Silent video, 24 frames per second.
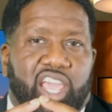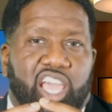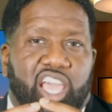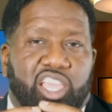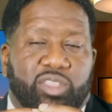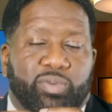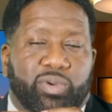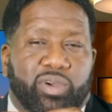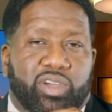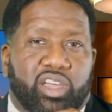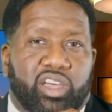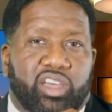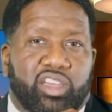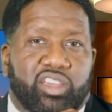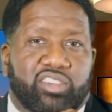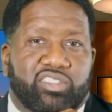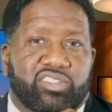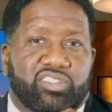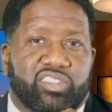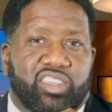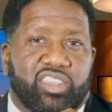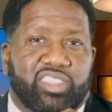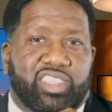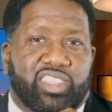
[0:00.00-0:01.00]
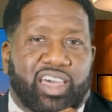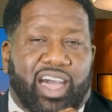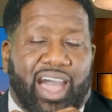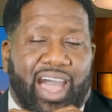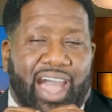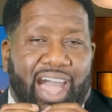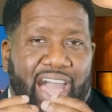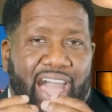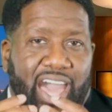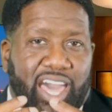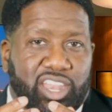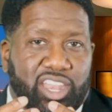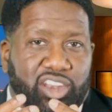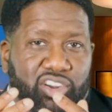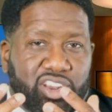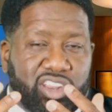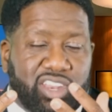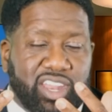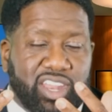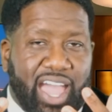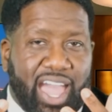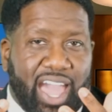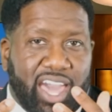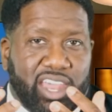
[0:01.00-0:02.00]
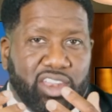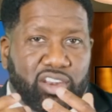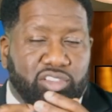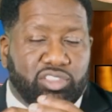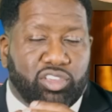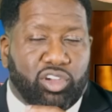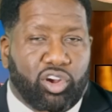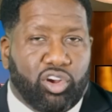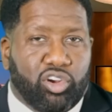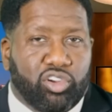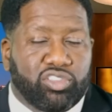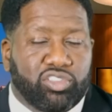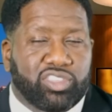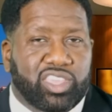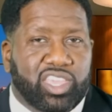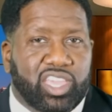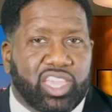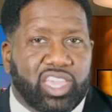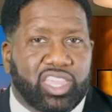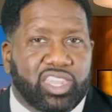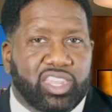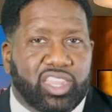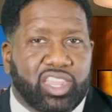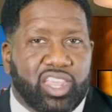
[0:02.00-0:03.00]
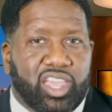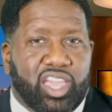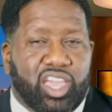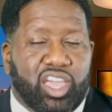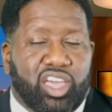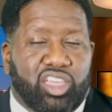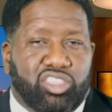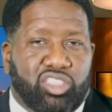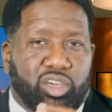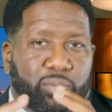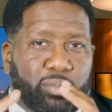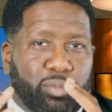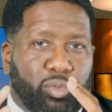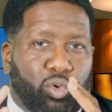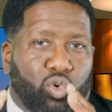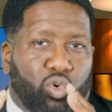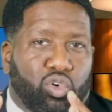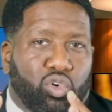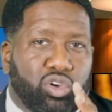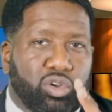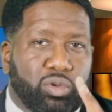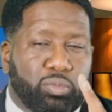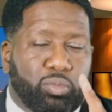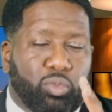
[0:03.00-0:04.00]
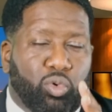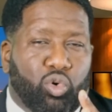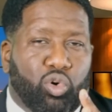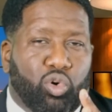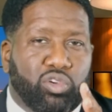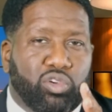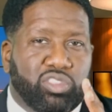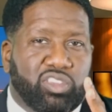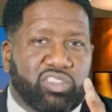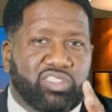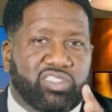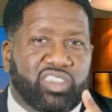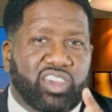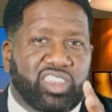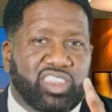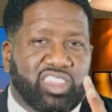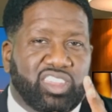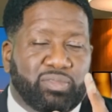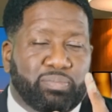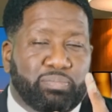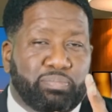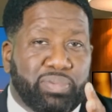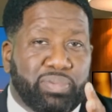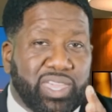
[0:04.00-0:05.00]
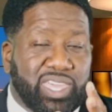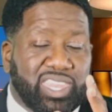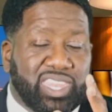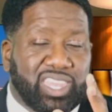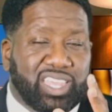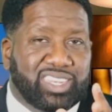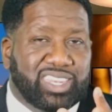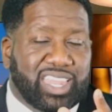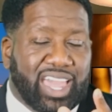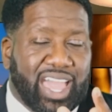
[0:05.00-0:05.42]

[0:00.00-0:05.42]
It's because the hotter and hotter the earth get, the more and more the sun is beating